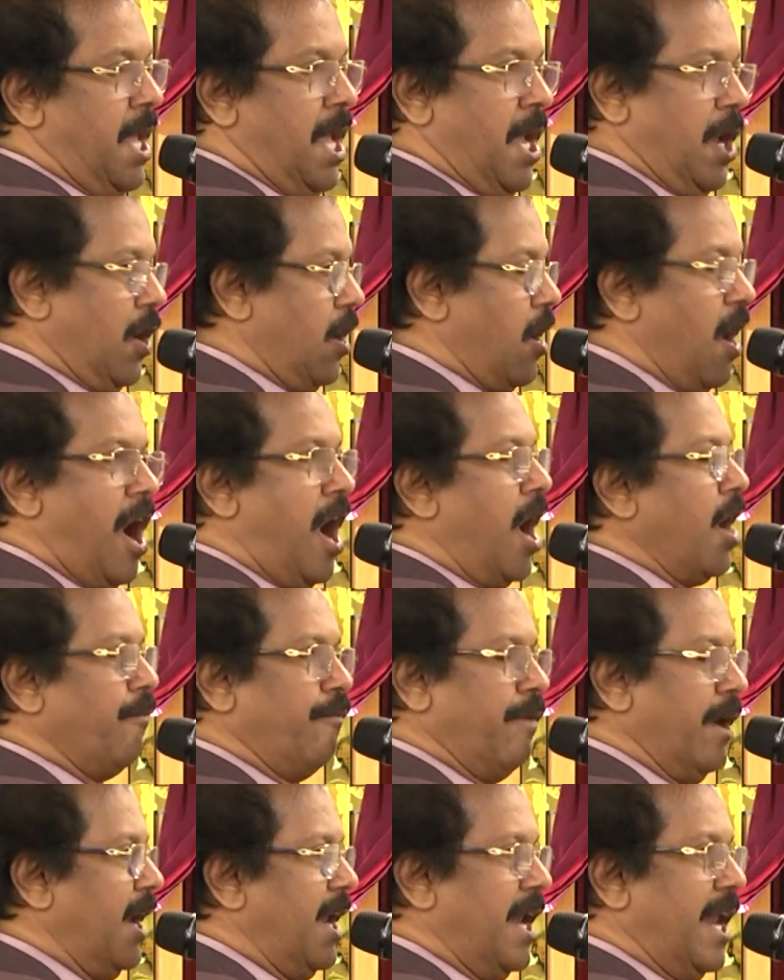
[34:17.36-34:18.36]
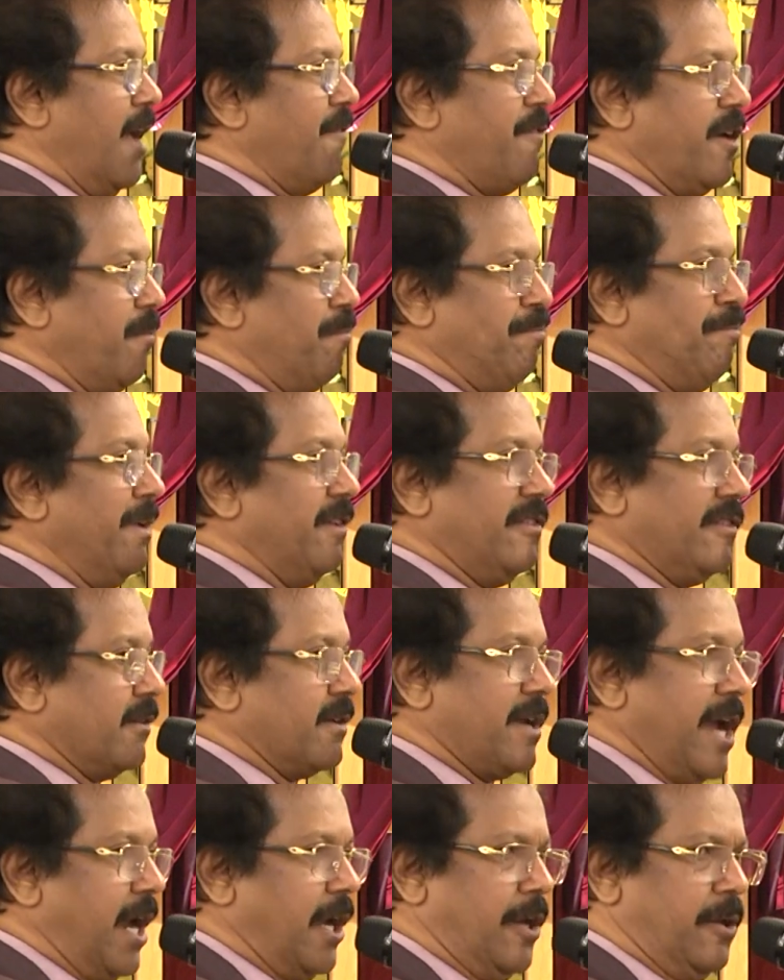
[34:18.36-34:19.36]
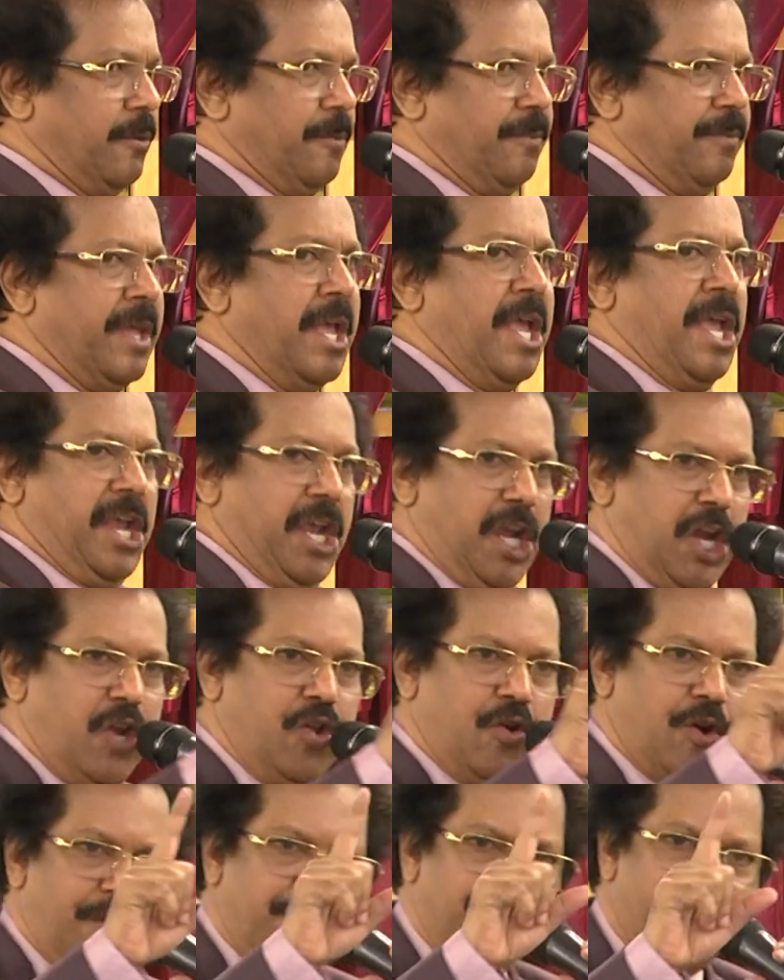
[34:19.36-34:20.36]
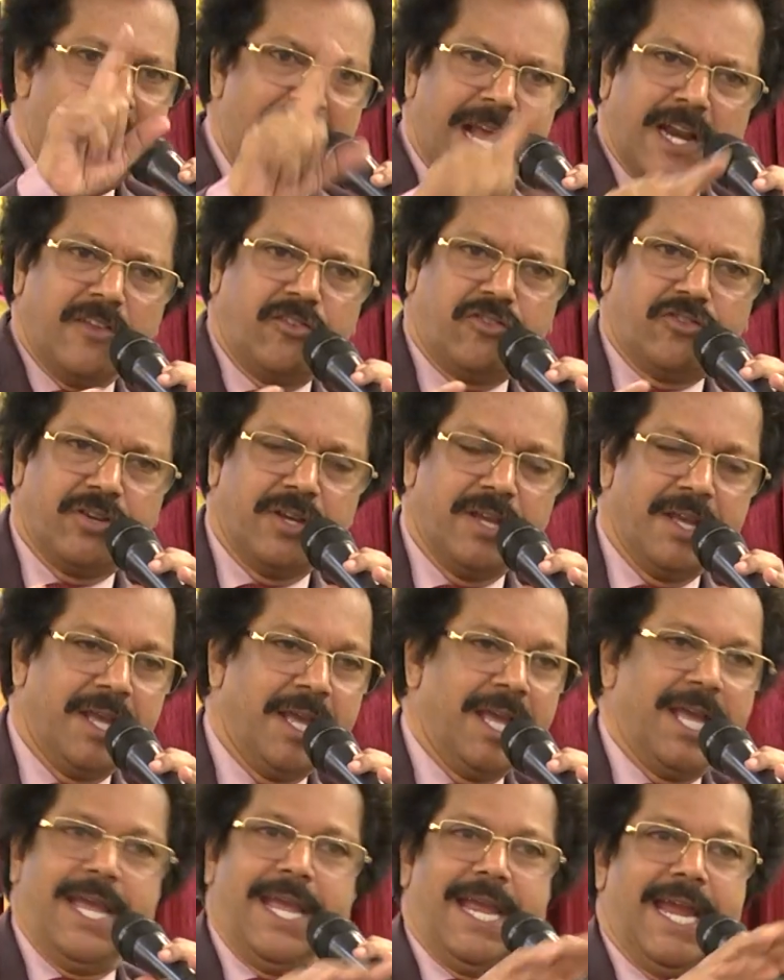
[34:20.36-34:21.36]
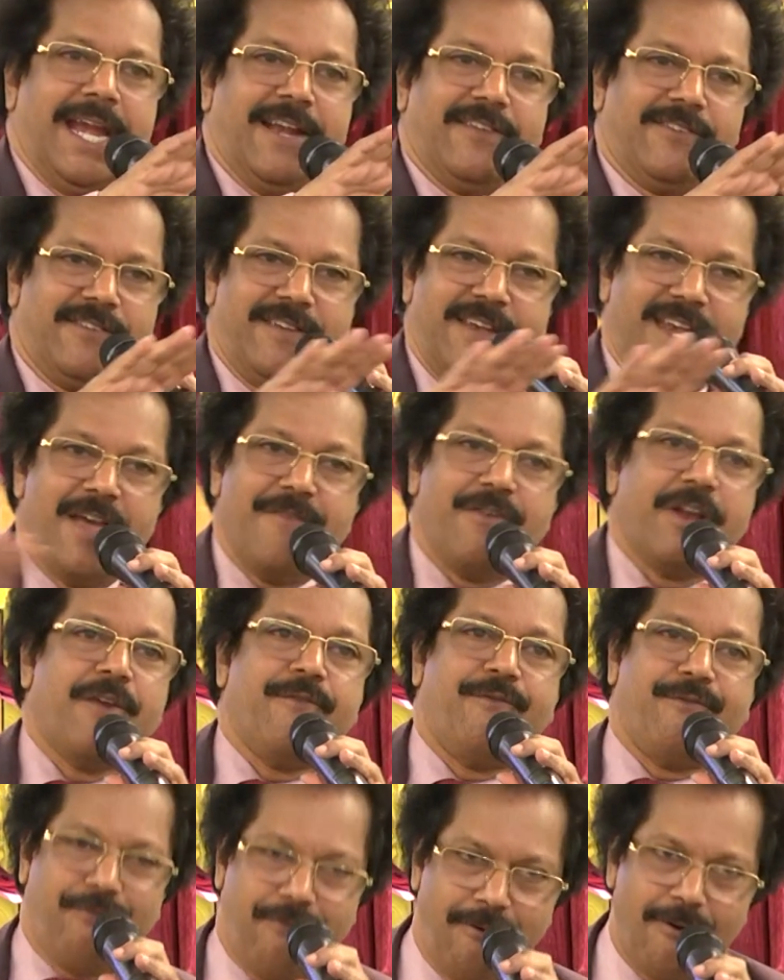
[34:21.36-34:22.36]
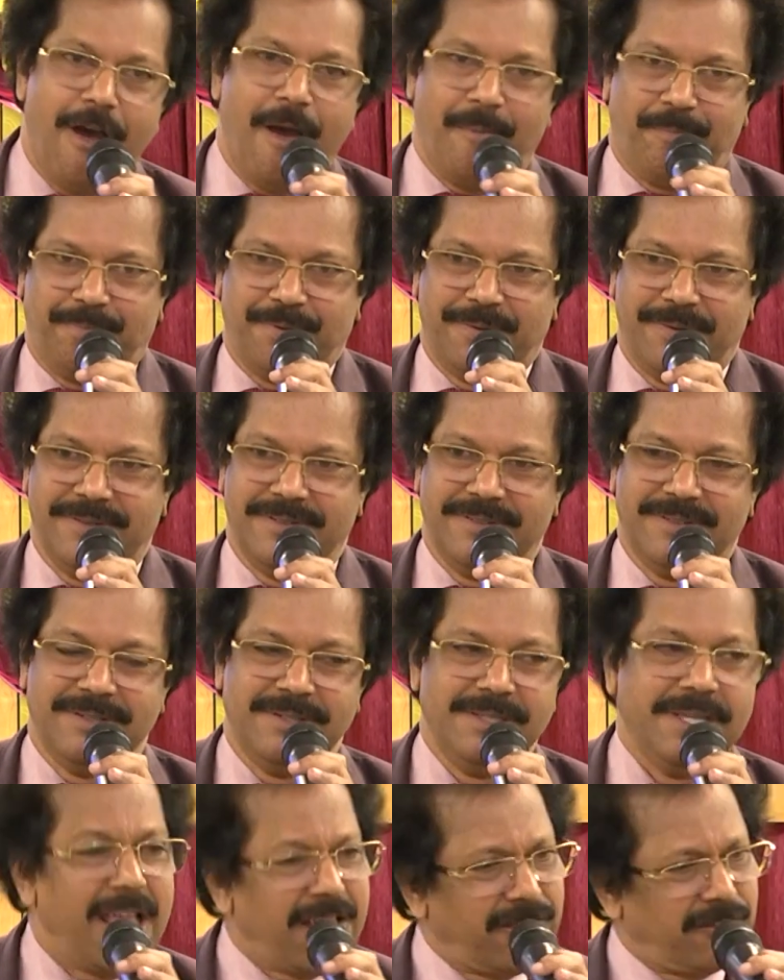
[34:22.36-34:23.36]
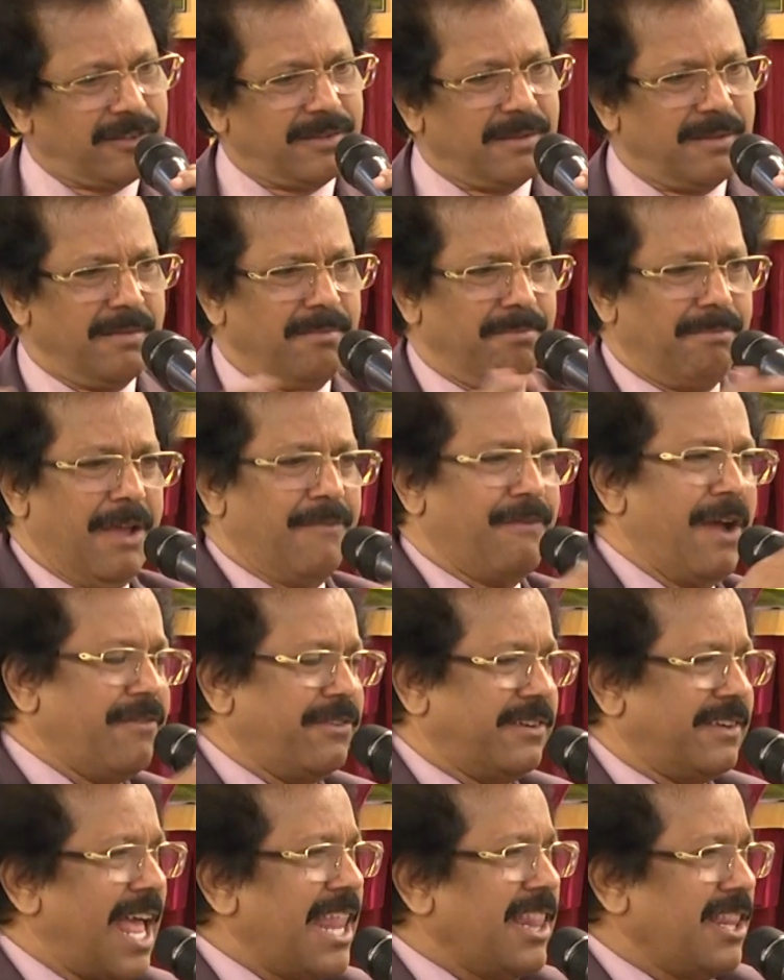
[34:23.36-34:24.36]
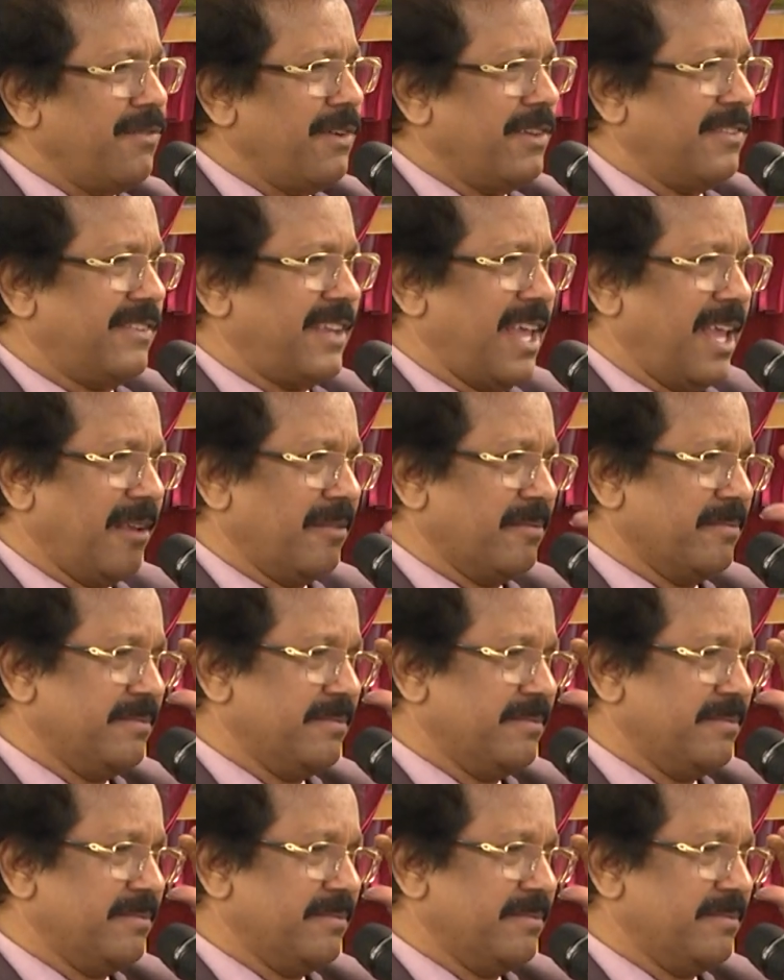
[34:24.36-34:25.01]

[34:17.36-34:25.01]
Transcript: God will never misguide you. In your marriage, it's never a flop. Yes, my wife Shanti was saying.